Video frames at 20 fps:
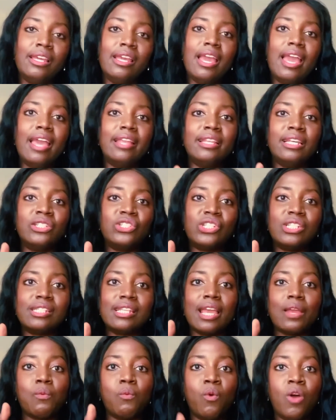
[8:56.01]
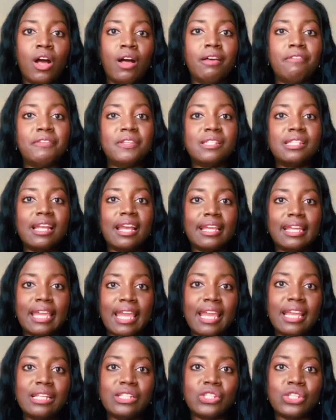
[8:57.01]
and then she's like, well, if it's not
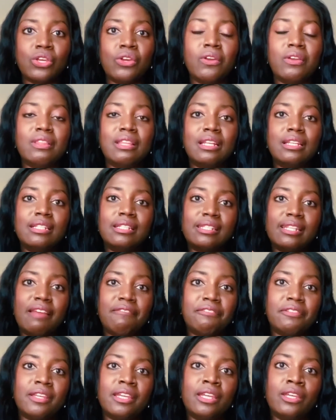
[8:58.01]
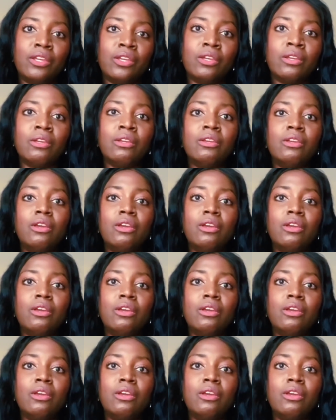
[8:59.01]
cancer, then it's definitely